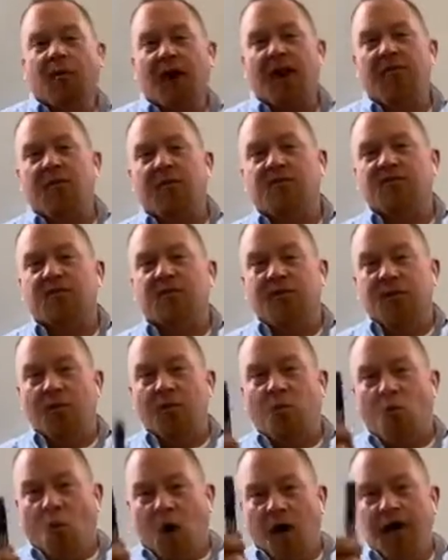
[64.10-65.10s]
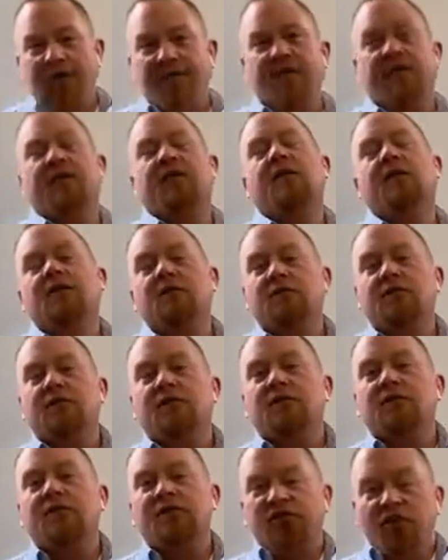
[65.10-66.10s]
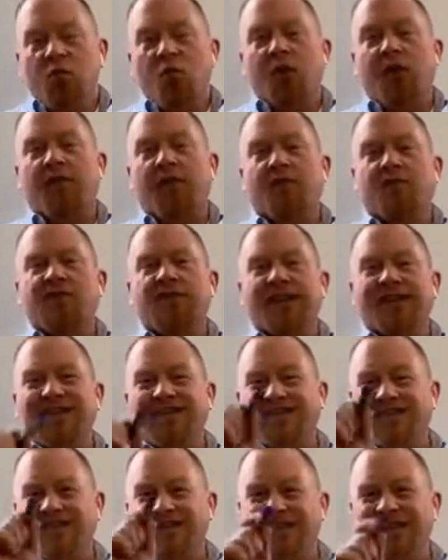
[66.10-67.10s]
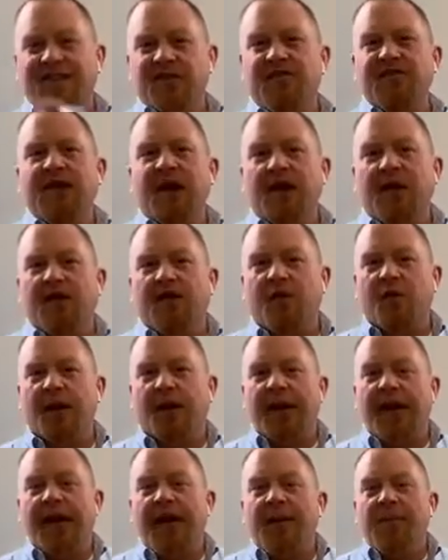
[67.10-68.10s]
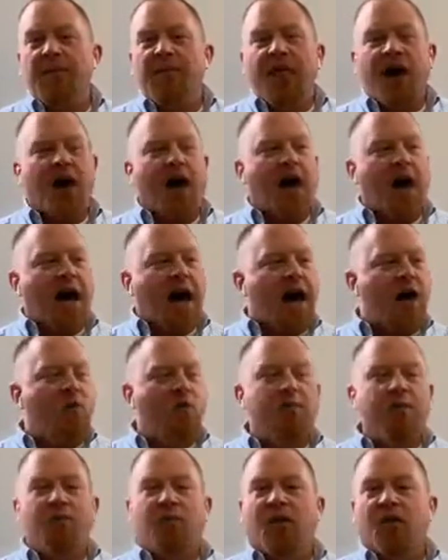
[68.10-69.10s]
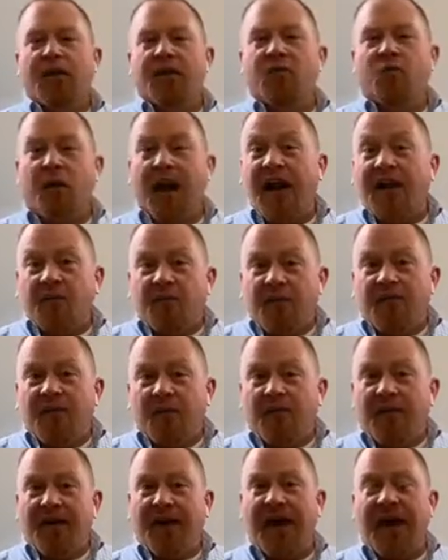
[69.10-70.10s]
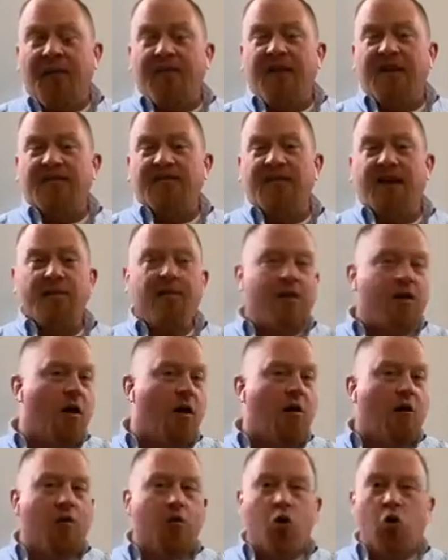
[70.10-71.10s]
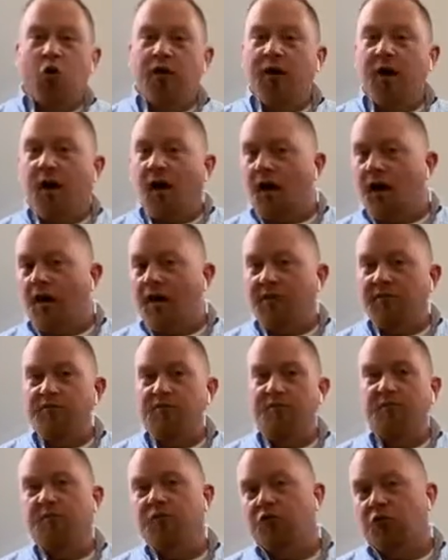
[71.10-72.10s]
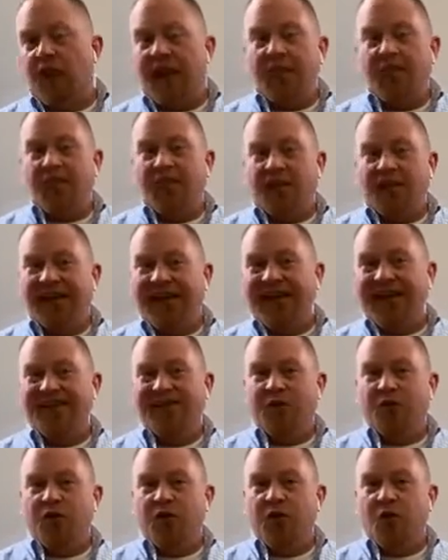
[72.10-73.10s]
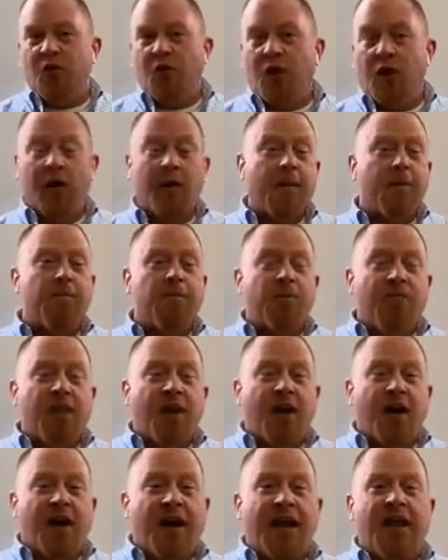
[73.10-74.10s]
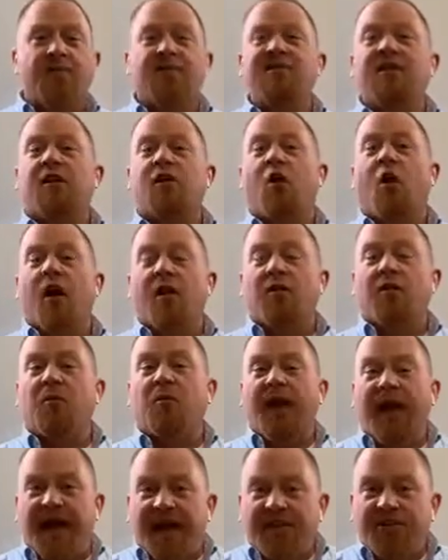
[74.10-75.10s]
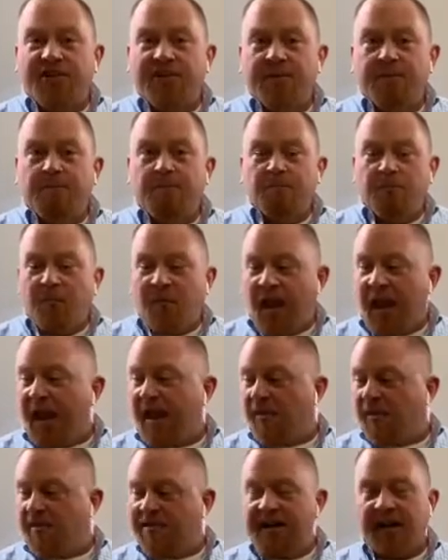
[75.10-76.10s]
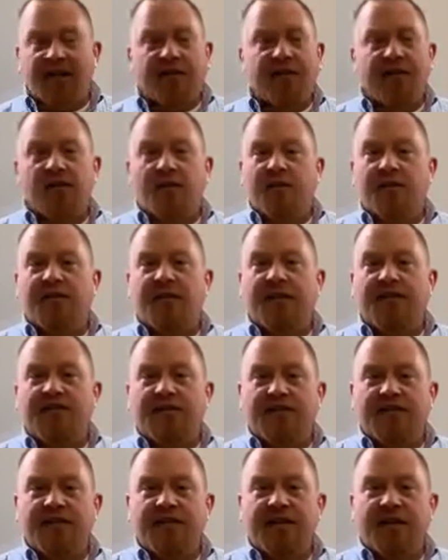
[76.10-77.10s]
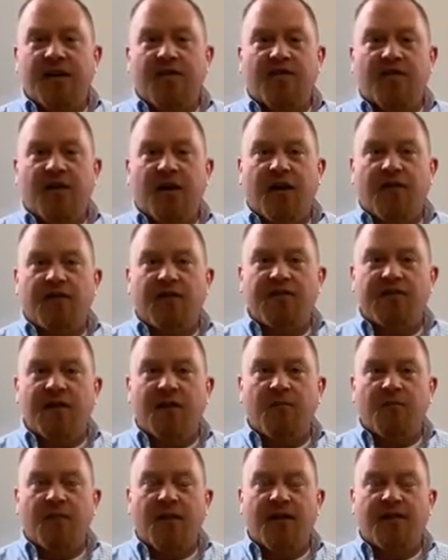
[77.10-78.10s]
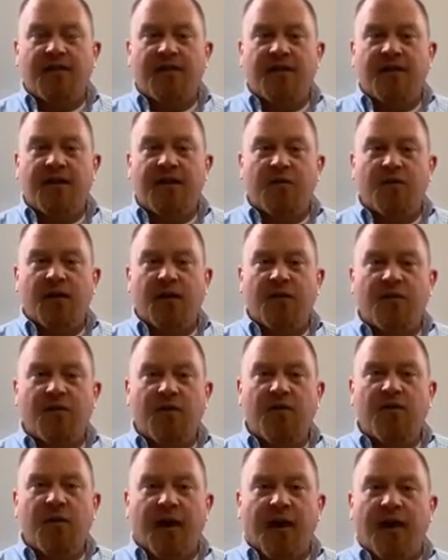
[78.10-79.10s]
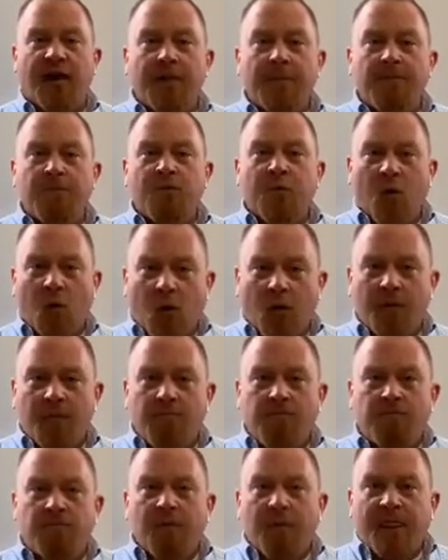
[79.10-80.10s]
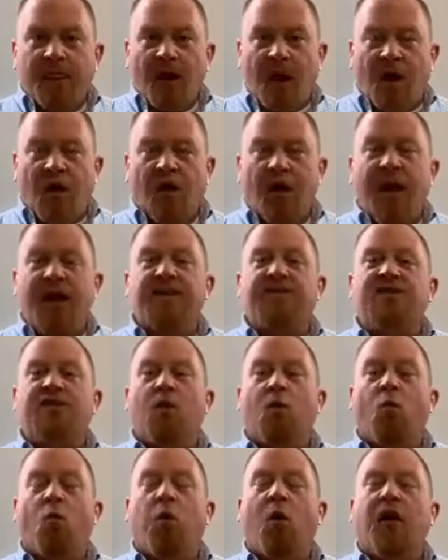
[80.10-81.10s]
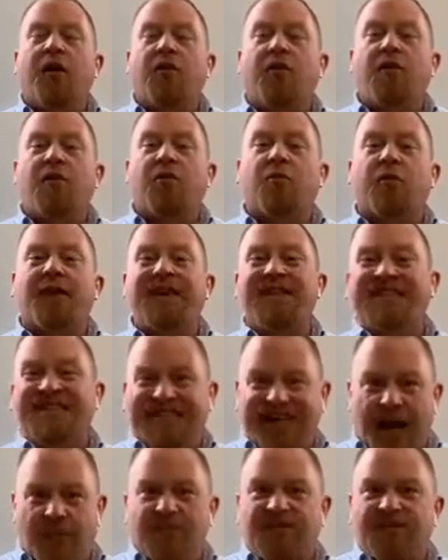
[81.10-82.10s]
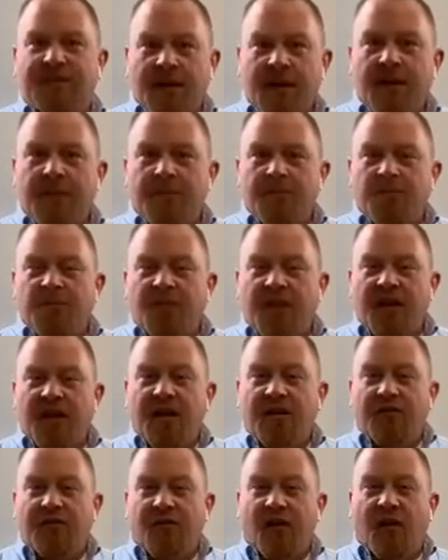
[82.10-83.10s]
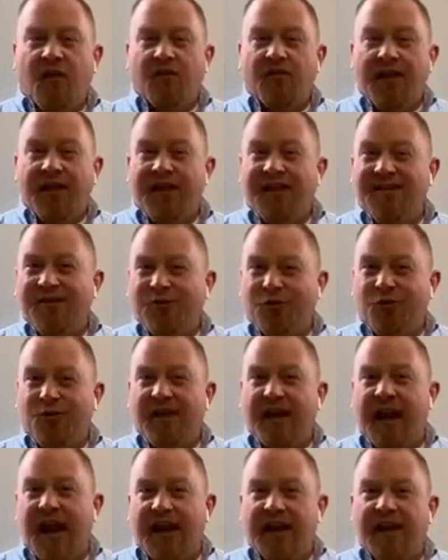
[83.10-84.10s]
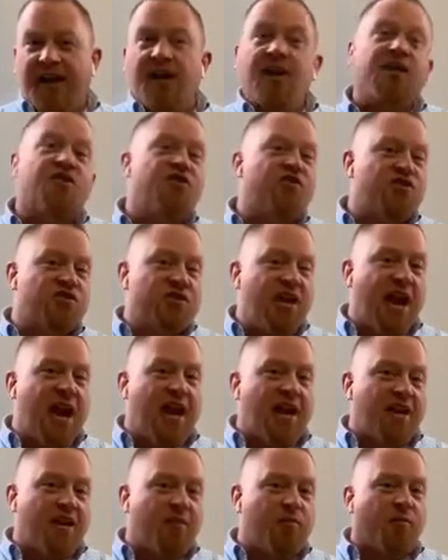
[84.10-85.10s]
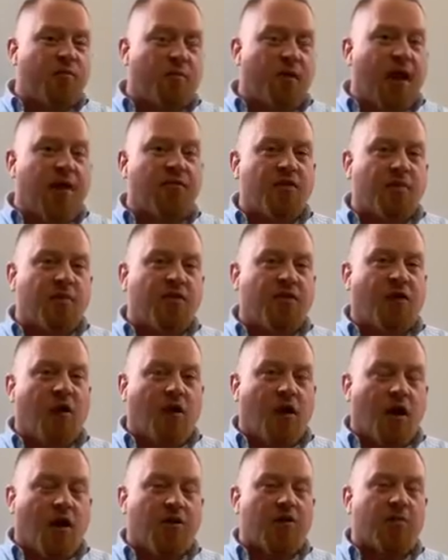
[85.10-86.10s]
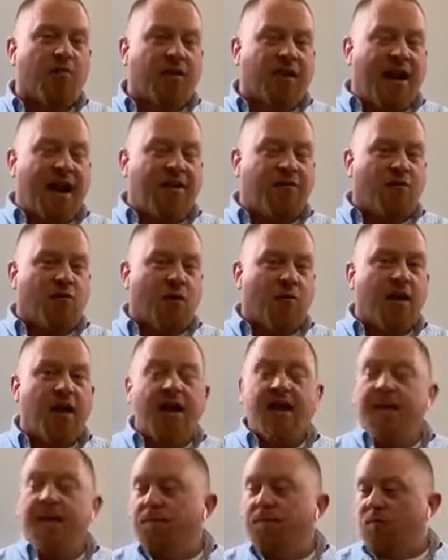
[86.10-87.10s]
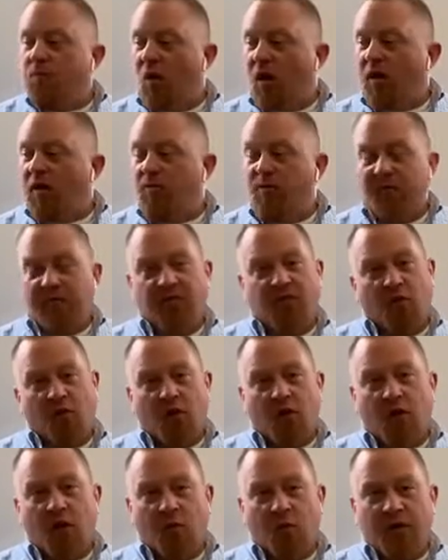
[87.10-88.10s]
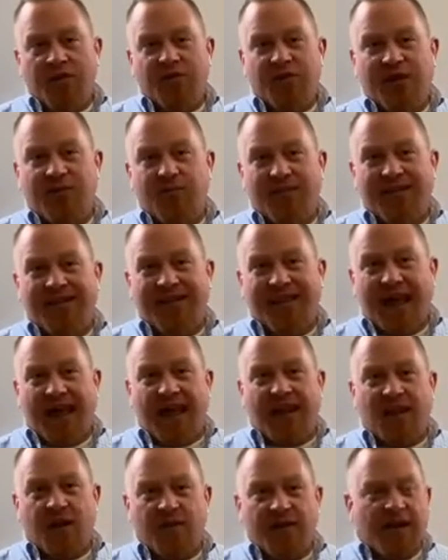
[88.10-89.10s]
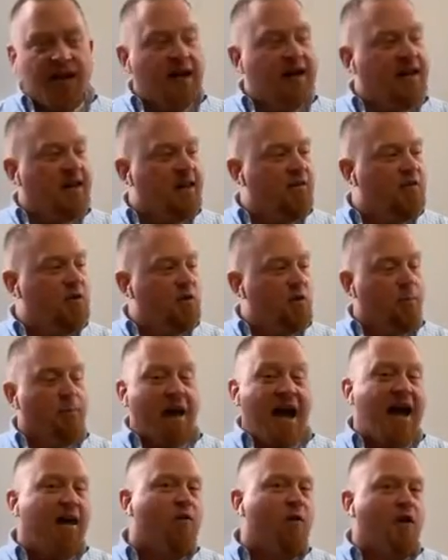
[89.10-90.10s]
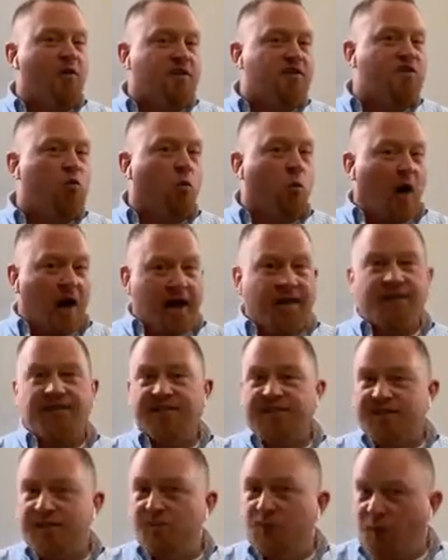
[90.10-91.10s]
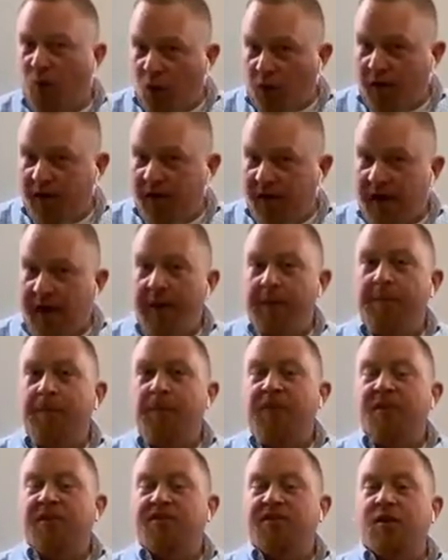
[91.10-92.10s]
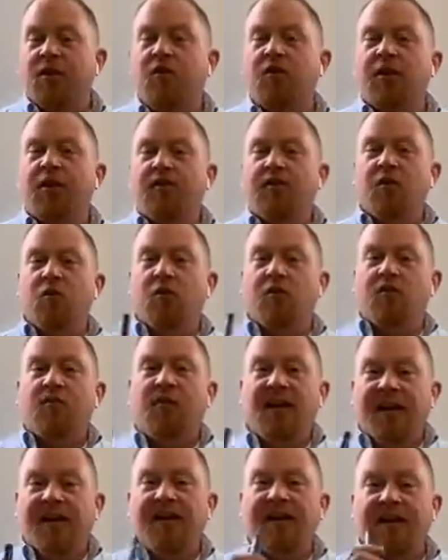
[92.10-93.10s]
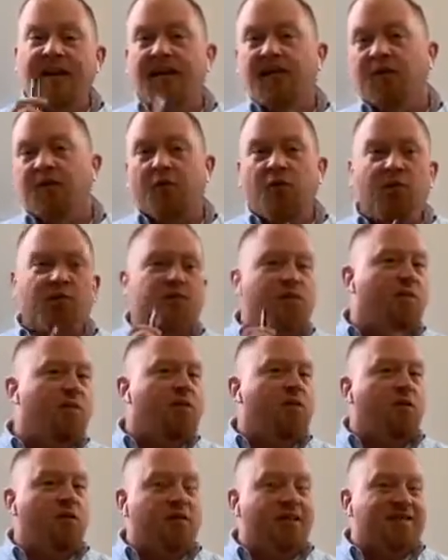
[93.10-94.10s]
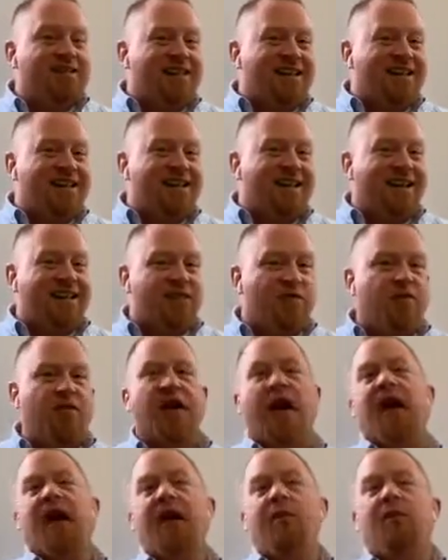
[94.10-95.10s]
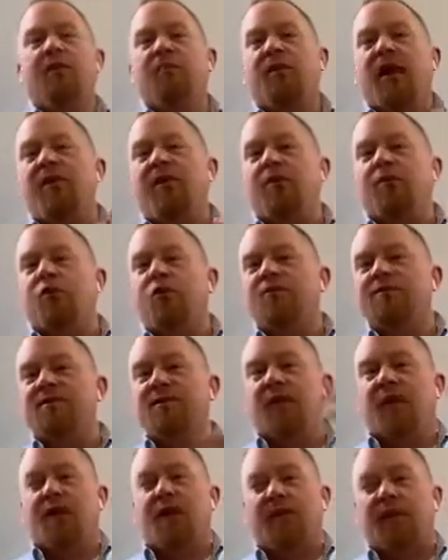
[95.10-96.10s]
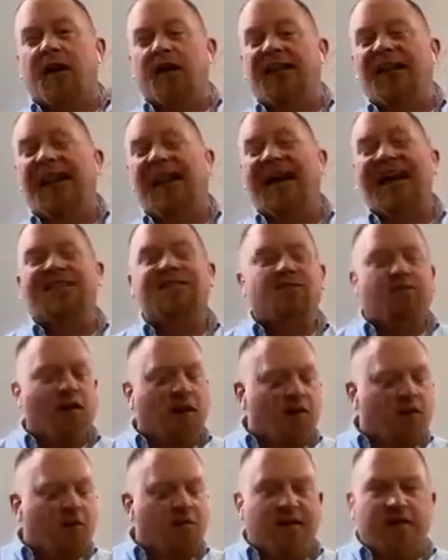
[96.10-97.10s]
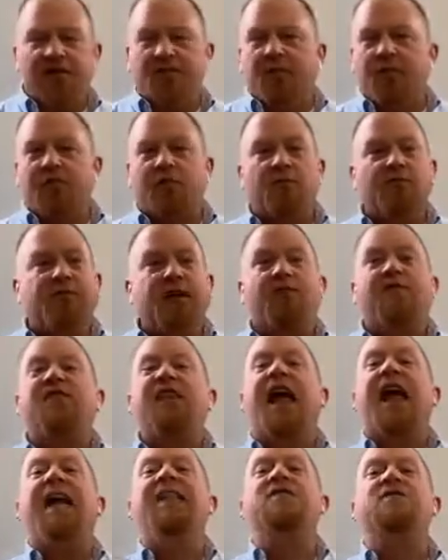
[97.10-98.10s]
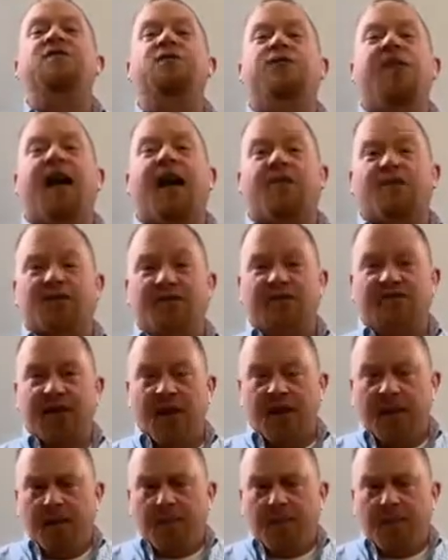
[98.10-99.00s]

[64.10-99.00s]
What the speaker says: profitable. So if you want to do one of those things, here's how to do it. I will be pulling randomly from the comments. Let me know who you are, drop the link to your Amazon author page, and let's kind of take a look at things and see if there's something that we can do there. Cool? All right, so what are the 3 steps involved in creating said profitable author platform? Well, before we jump into that, let me kind of give you a background as to why this is important. So if you have been in the groups, you've been doing this any length of time, and by the groups I'm talking about lots of author Facebook groups that have tens of thousands